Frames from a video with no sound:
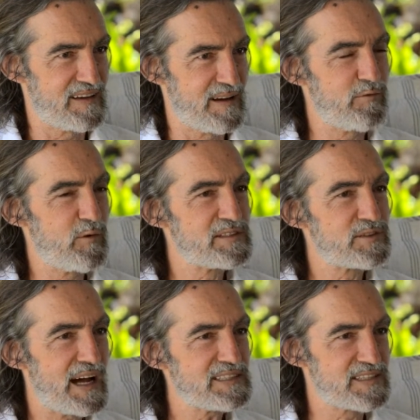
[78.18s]
If we
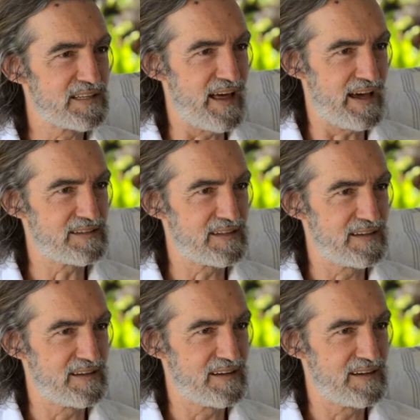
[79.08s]
trust in that,
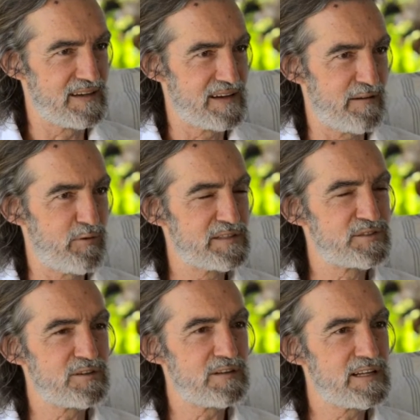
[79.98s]
if we
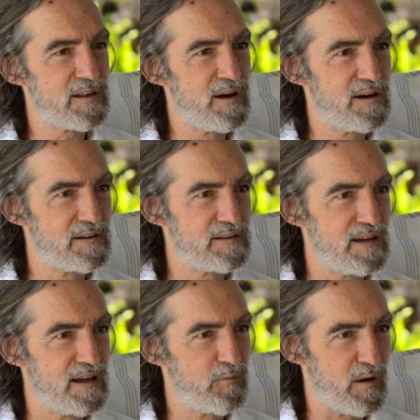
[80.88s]
truly learn
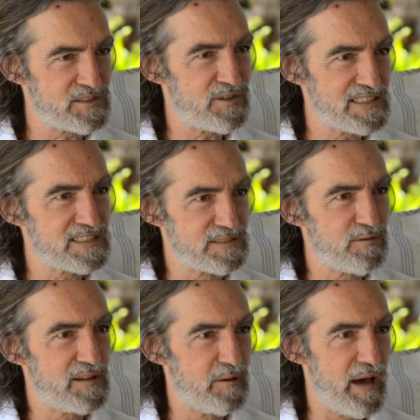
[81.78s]
what trust is
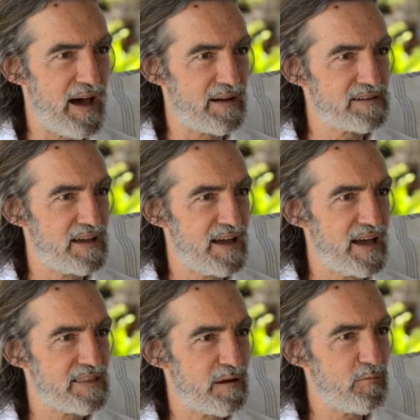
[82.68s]
really about,
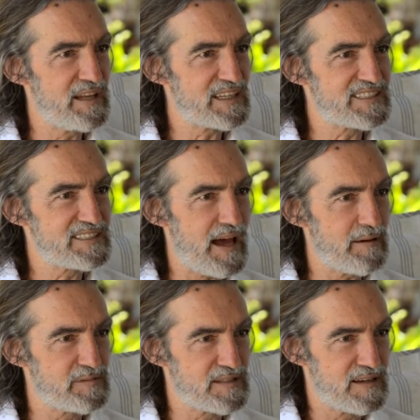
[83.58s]
then we
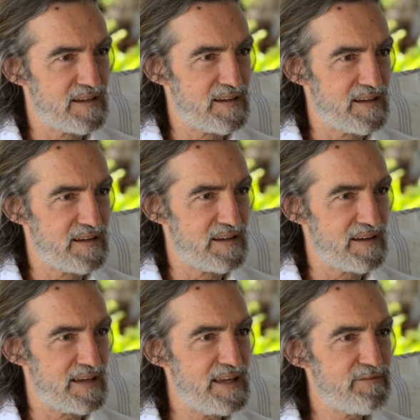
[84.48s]
accept
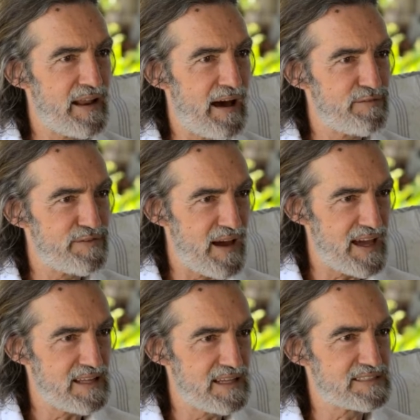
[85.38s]
even our
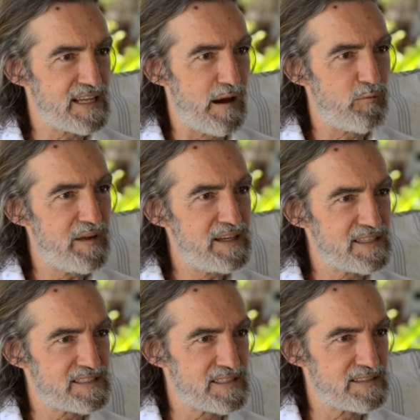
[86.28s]
failures and our
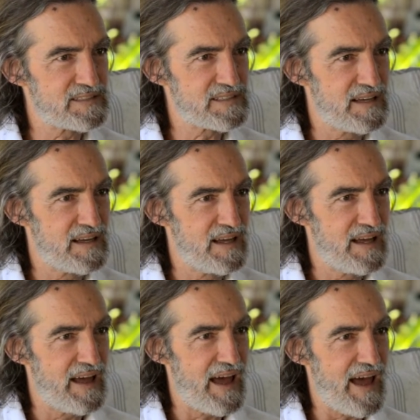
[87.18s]
weaknesses
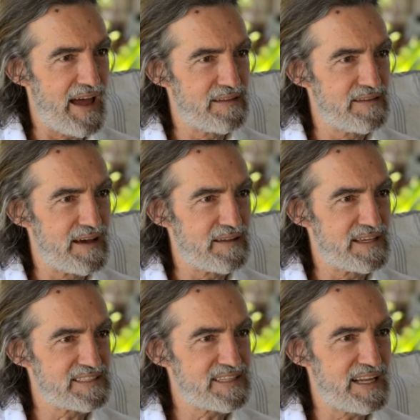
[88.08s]
and the
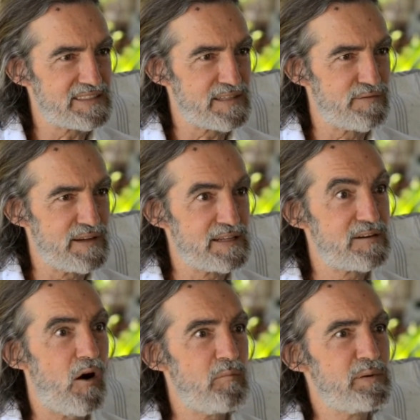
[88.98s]
sense of
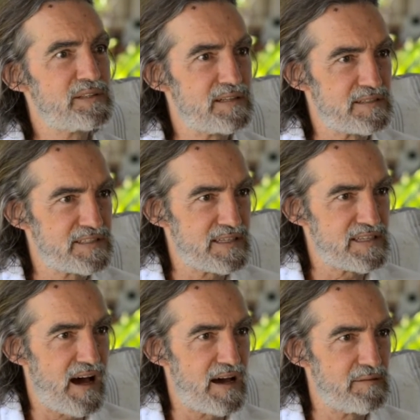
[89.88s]
incompetence at
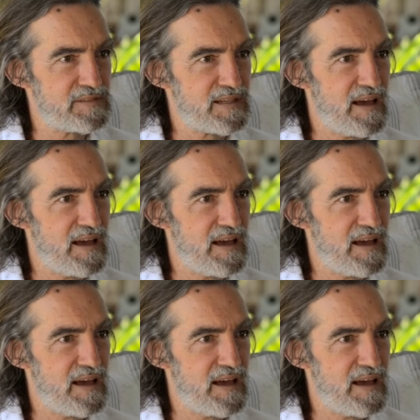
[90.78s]
times.